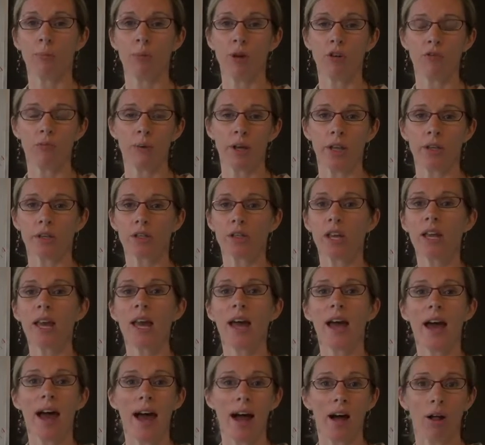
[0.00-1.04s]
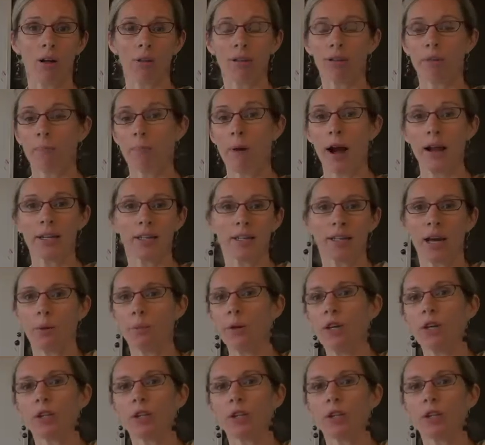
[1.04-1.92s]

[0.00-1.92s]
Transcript: movement, health, mindset.